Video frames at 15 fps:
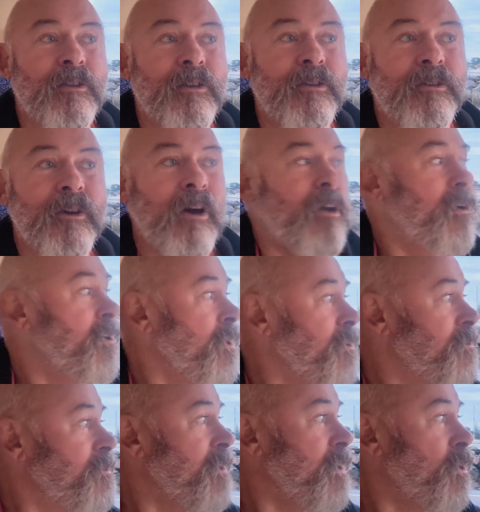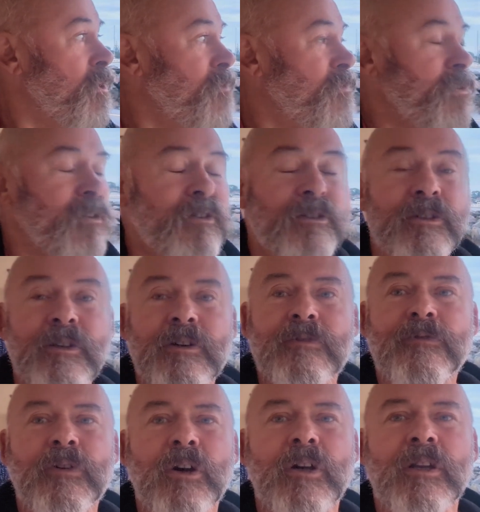decided I'd set off and see
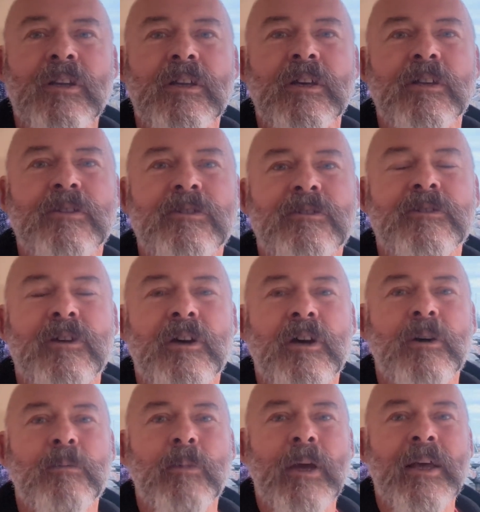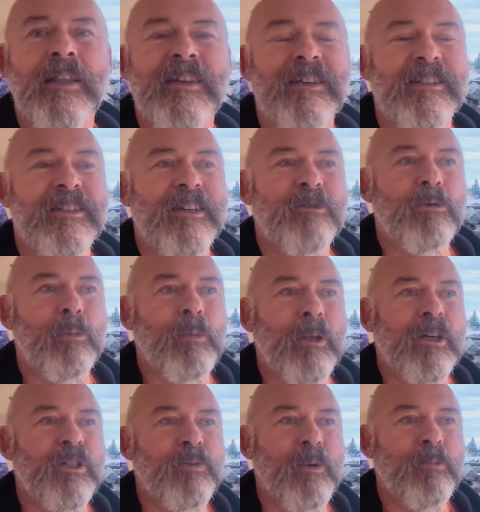if I could get some LED
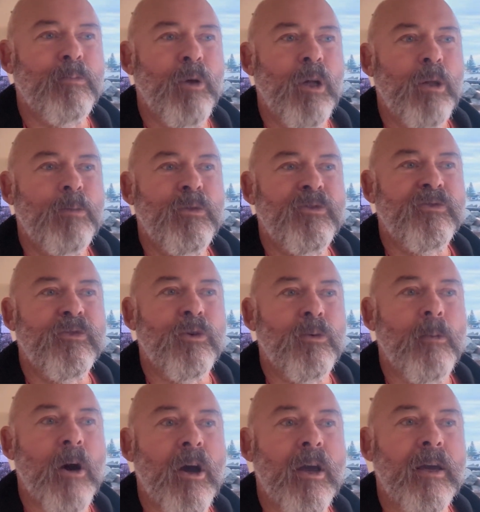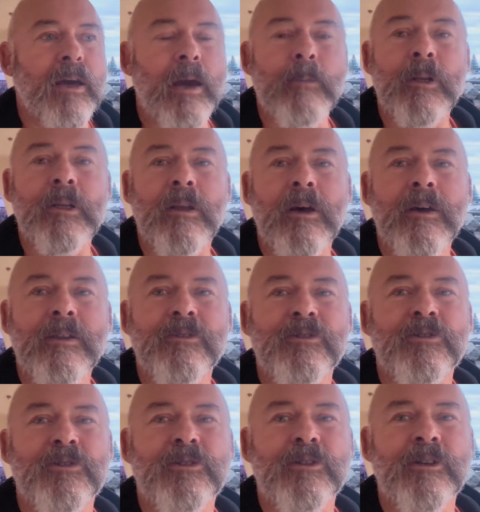replacement bulbs for my cabin
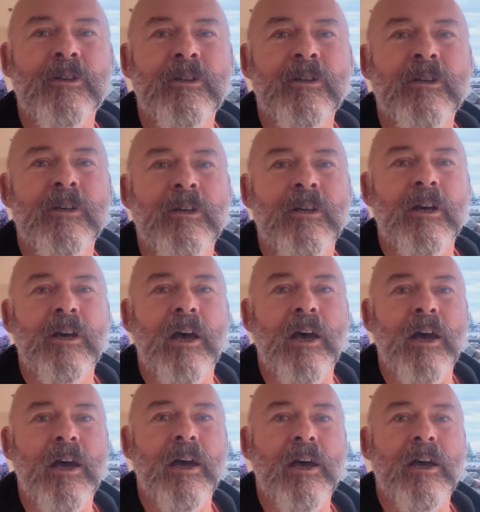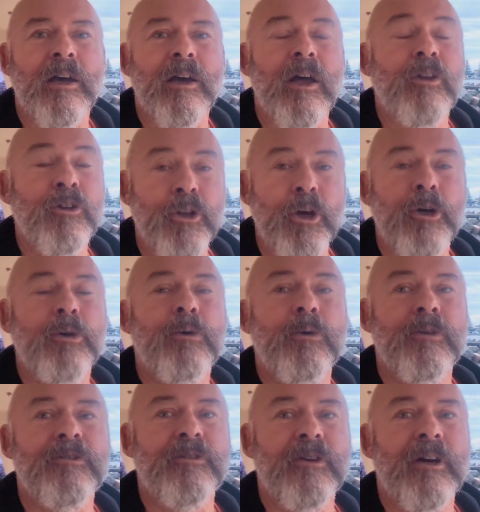lights. No
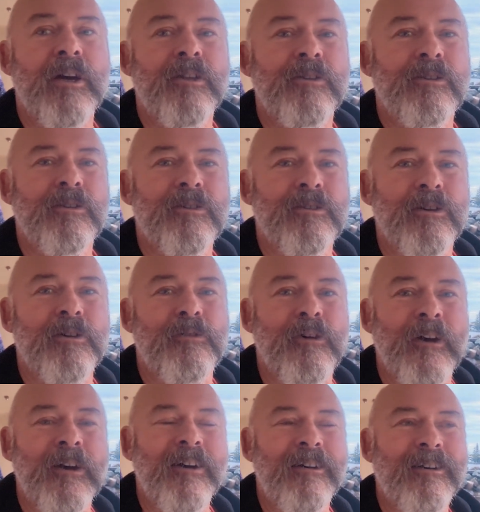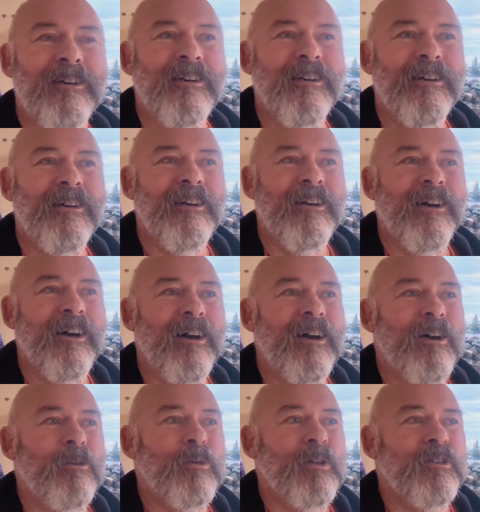is the answer so far.
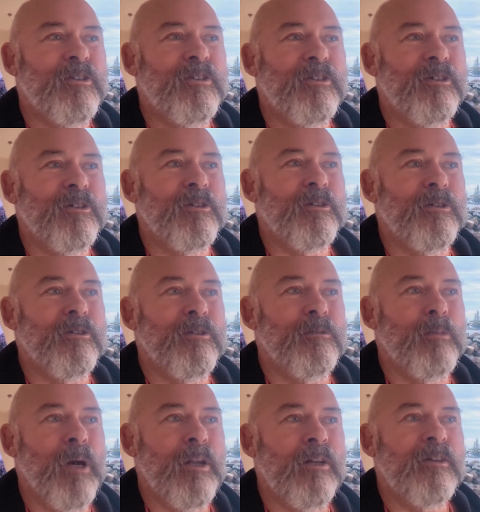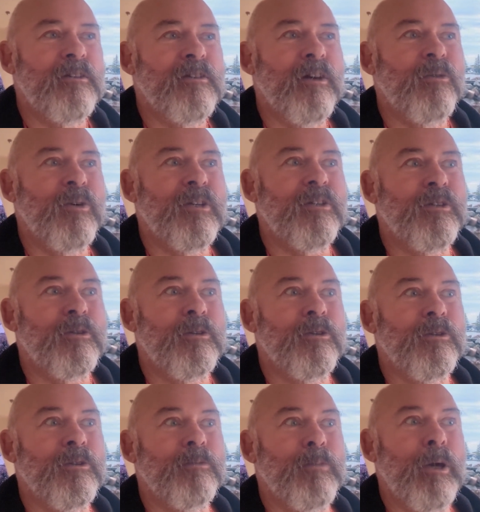I went to Bunnings, I went
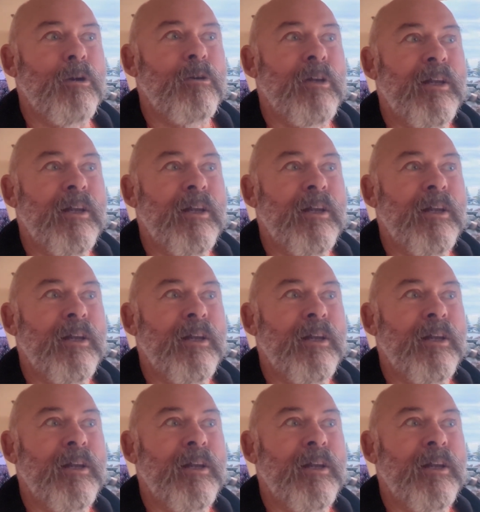to Better